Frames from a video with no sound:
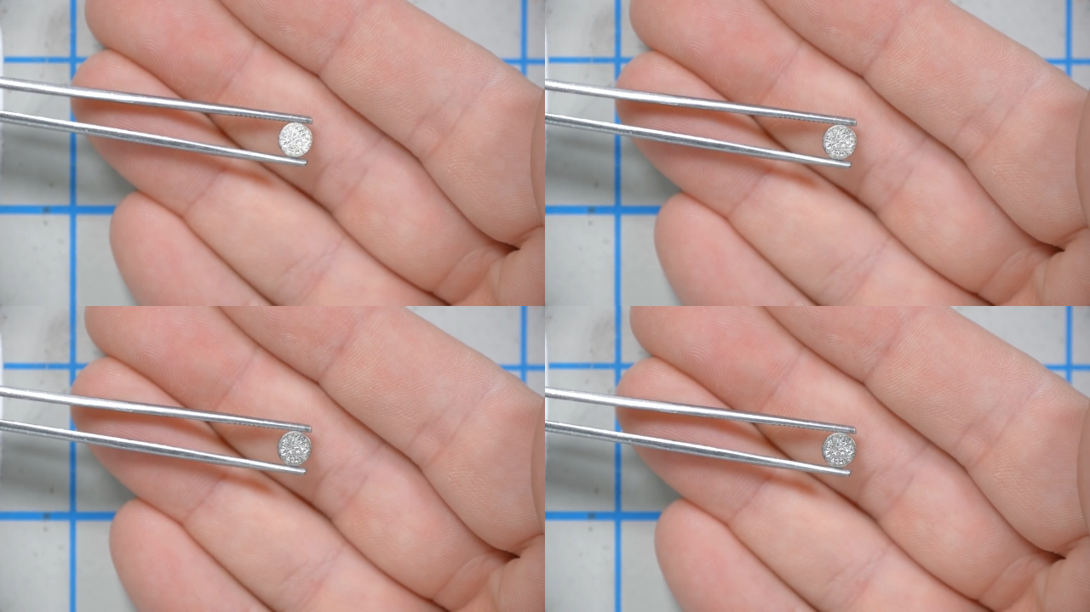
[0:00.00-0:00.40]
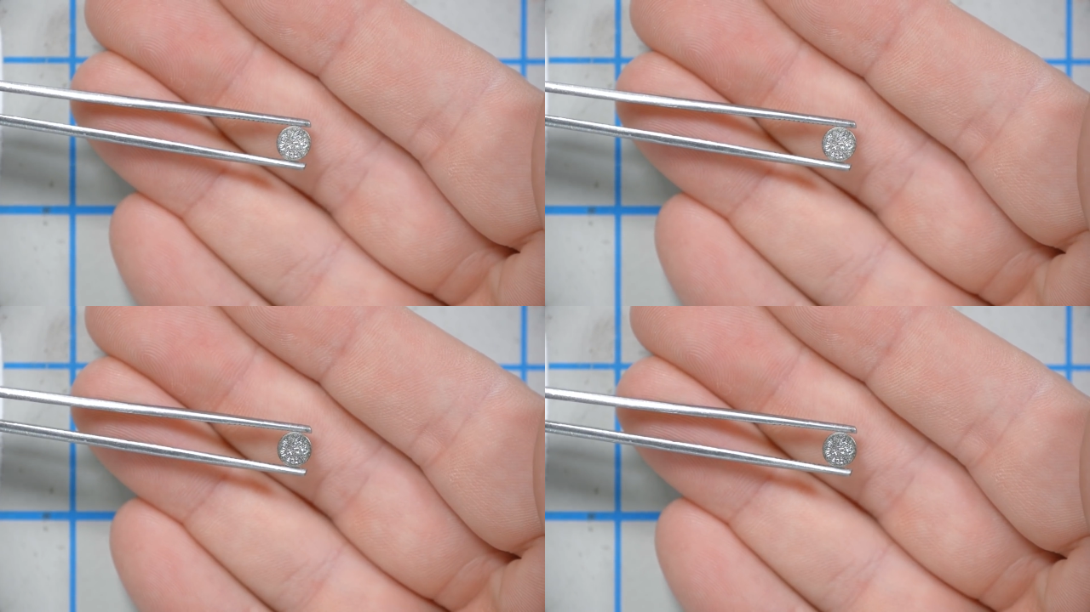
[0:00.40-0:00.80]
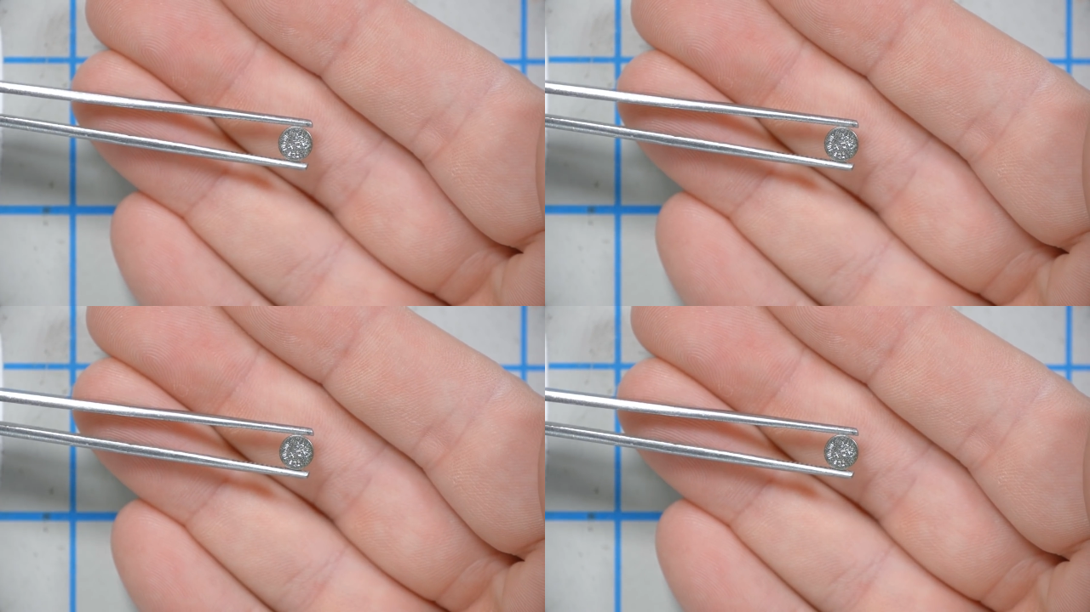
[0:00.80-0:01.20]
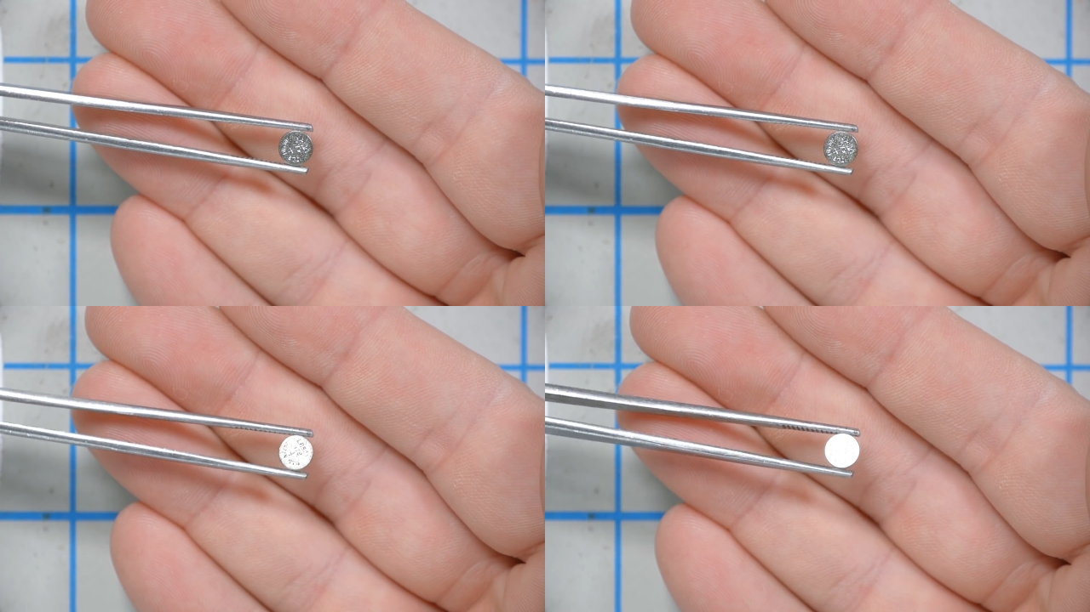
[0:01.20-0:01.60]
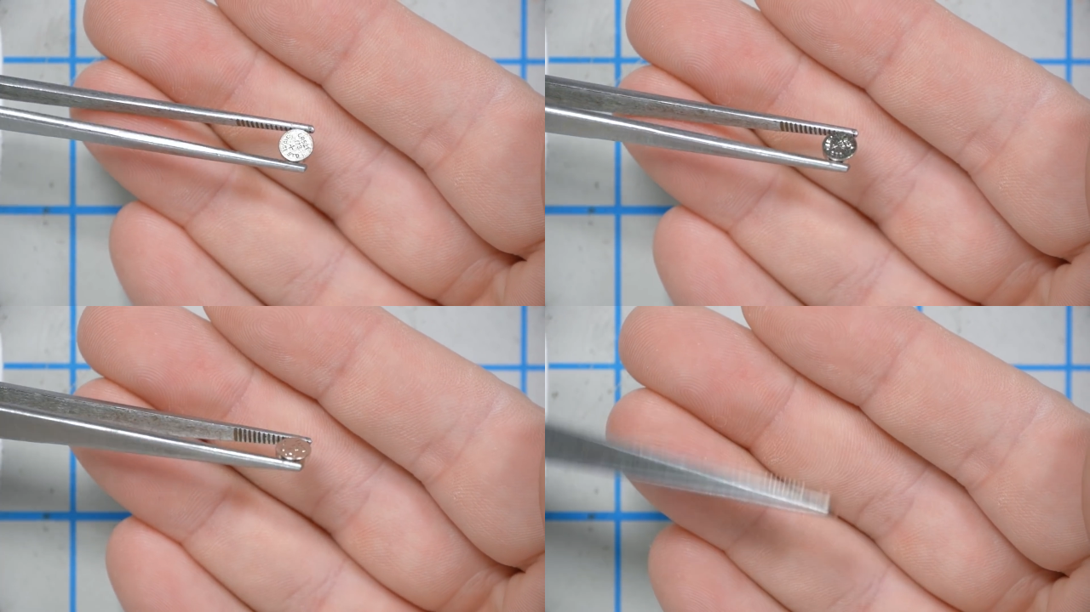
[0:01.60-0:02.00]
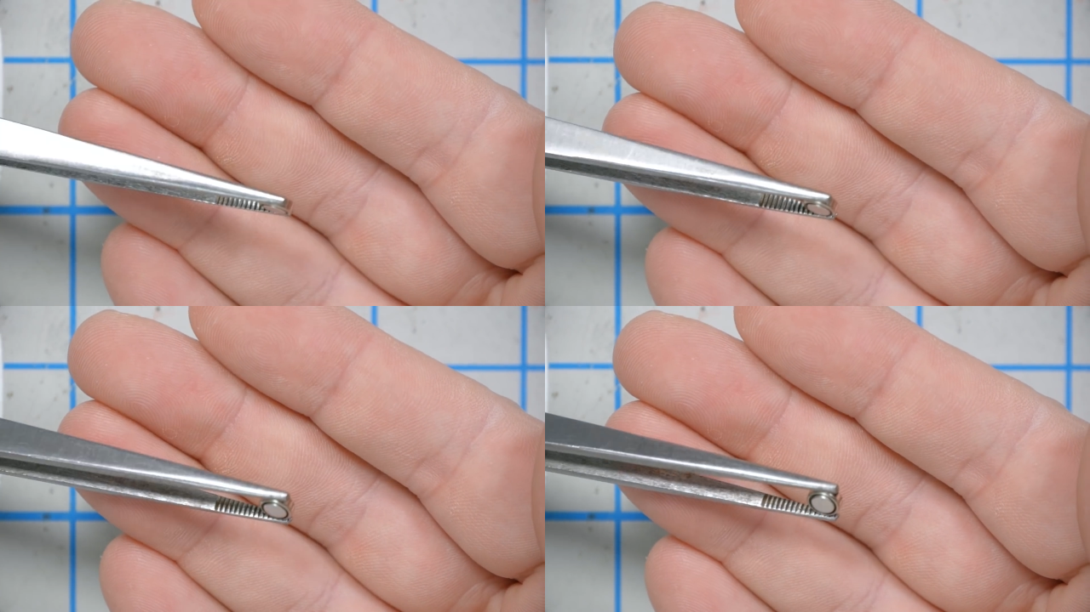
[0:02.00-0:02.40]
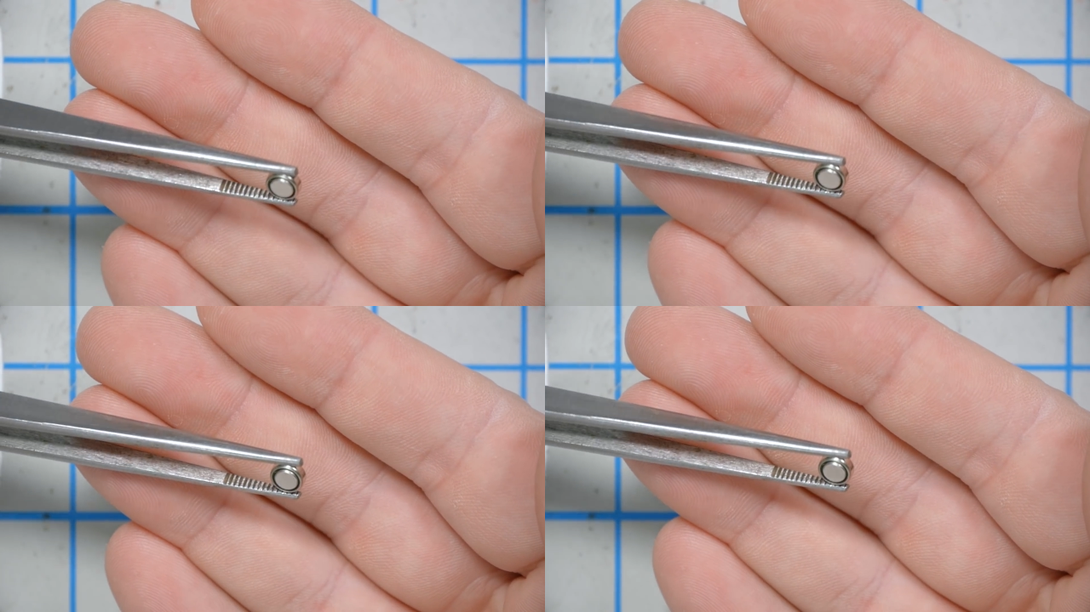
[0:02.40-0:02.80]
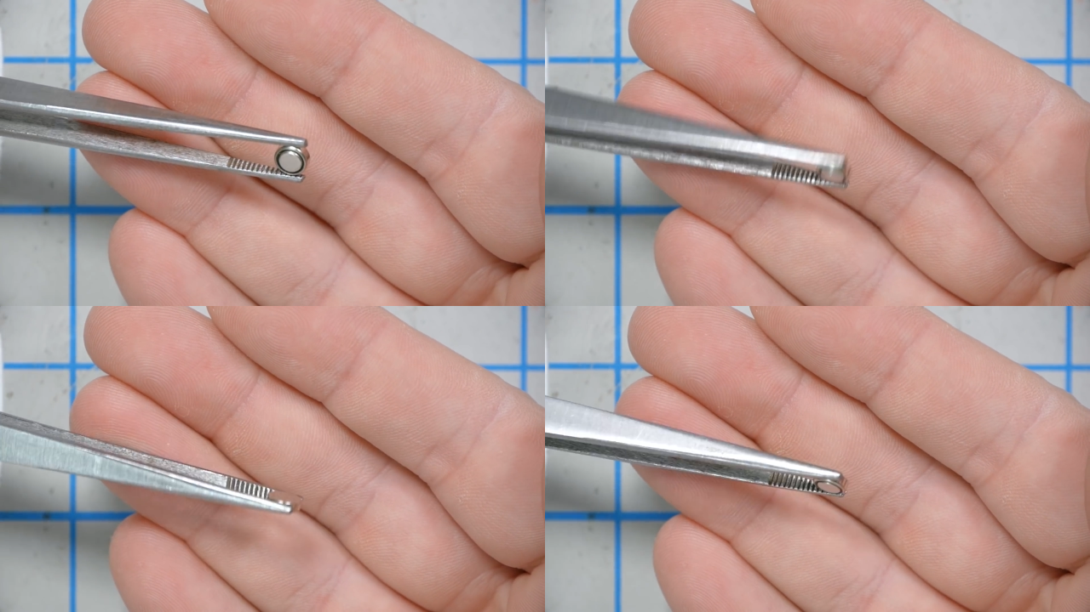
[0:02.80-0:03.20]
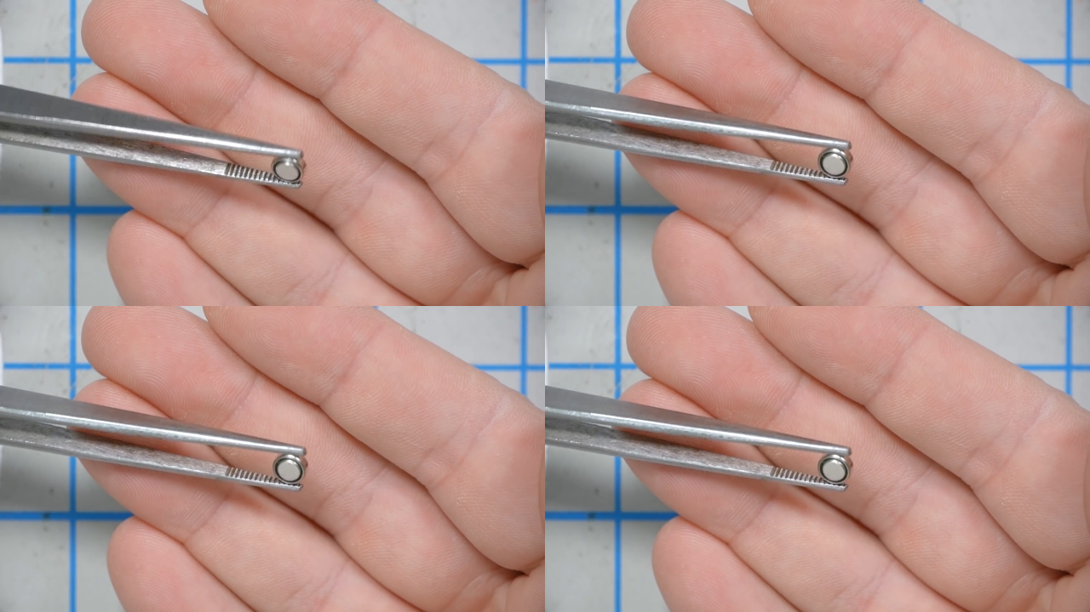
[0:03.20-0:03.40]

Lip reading: No face is visible, so there are no lips to read.